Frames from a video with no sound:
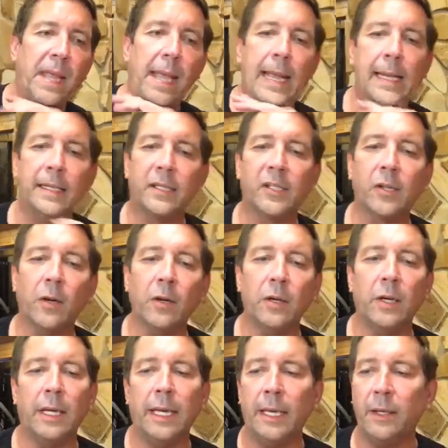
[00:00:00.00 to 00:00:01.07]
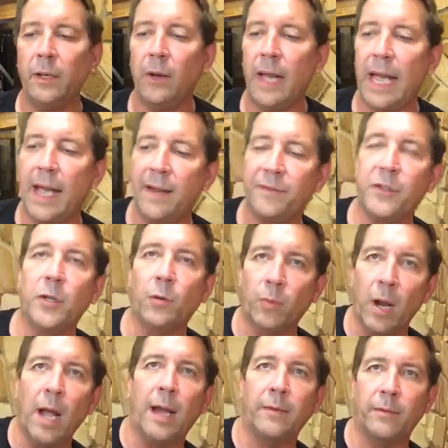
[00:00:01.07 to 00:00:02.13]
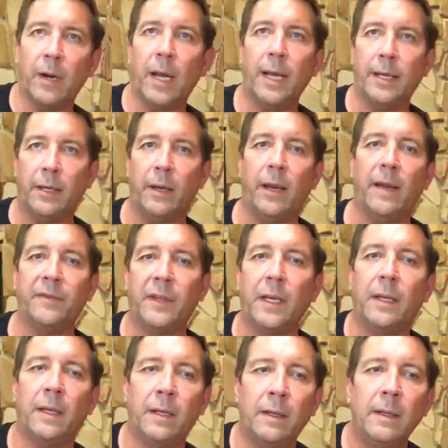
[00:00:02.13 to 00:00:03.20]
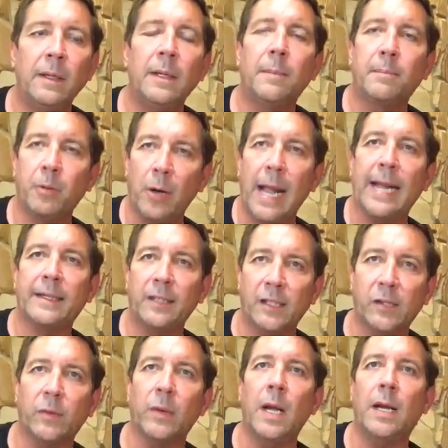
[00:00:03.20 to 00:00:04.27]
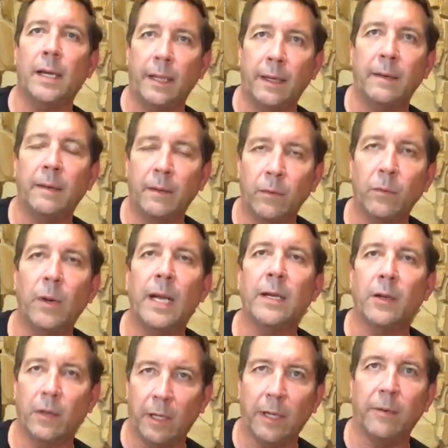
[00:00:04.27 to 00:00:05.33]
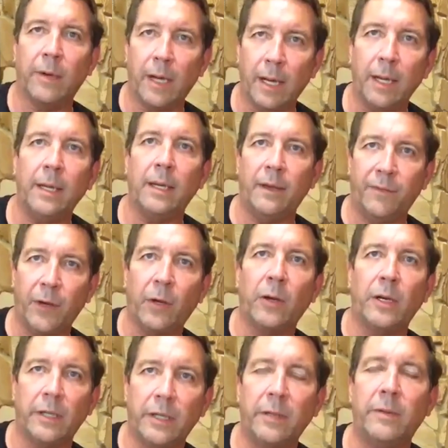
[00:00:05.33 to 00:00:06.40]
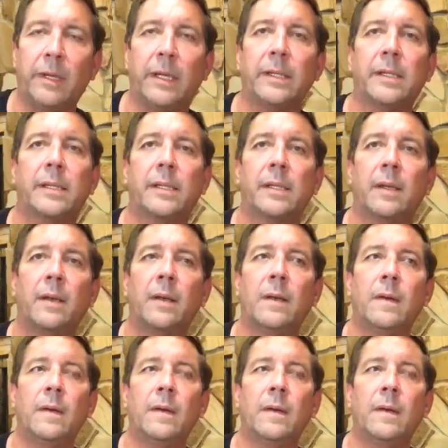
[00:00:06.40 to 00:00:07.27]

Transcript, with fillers: And certainly you have to run, right? You have to practice running regularly, right? If you're going to do this.